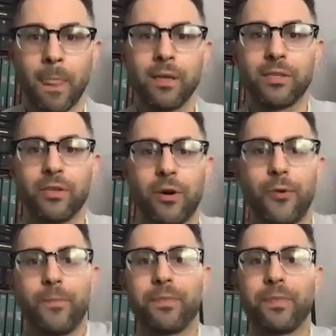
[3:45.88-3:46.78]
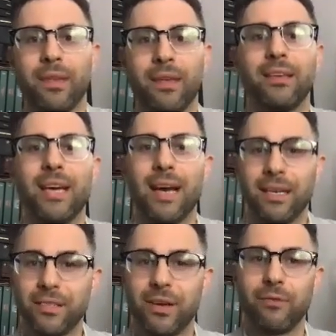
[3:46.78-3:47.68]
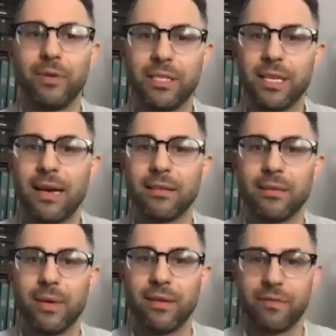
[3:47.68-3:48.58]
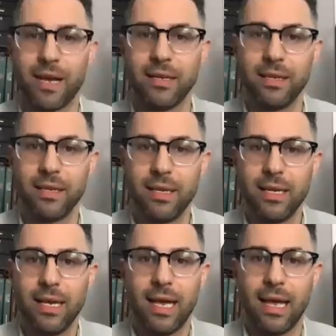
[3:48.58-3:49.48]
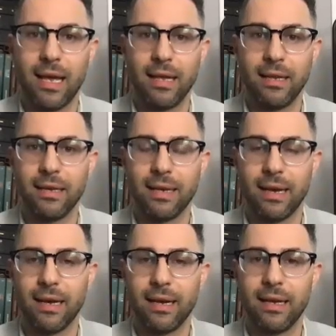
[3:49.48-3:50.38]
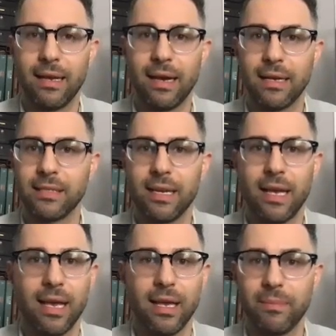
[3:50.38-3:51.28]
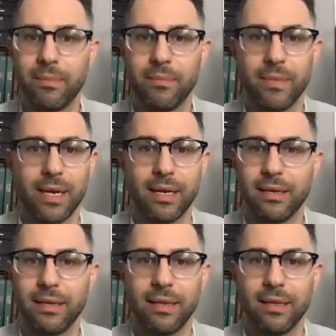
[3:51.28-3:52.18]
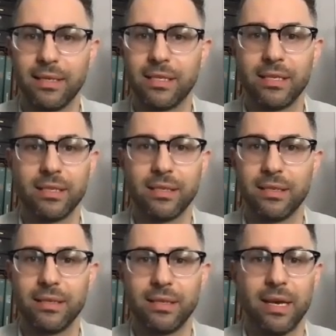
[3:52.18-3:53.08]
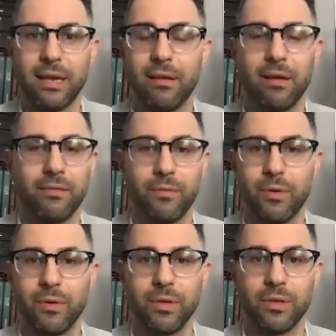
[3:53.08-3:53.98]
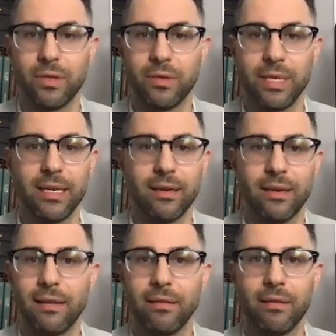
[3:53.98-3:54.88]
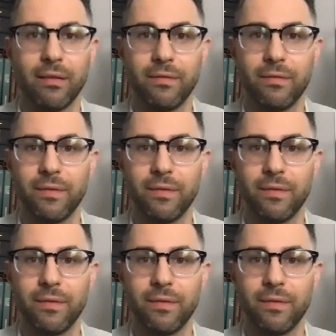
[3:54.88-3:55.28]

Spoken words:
So yeah, so I reached out to my friend, and I said, hey man, I love what you're doing here. I love